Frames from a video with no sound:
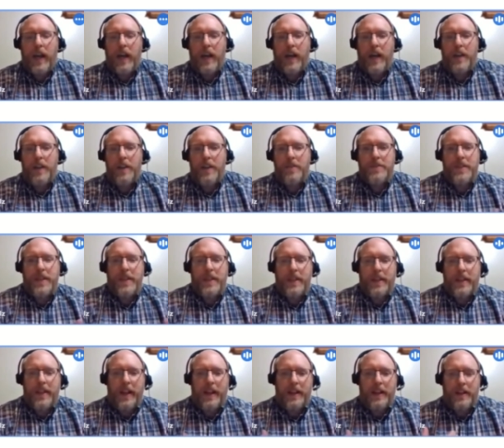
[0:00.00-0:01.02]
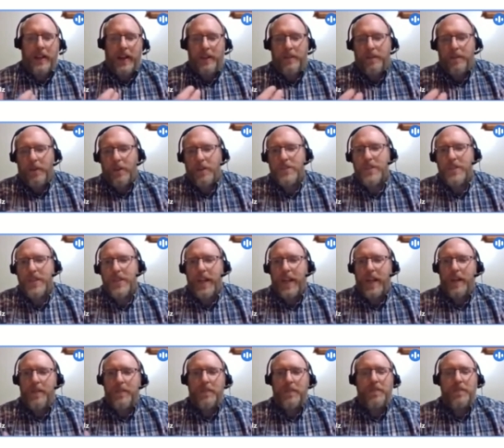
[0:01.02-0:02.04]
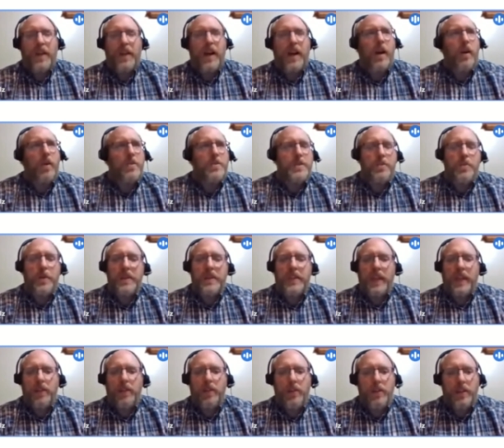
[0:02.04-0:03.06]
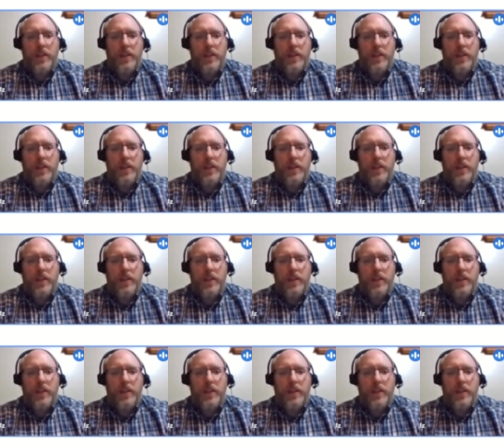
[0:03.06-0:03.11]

you see that diversity of the flowers and what they look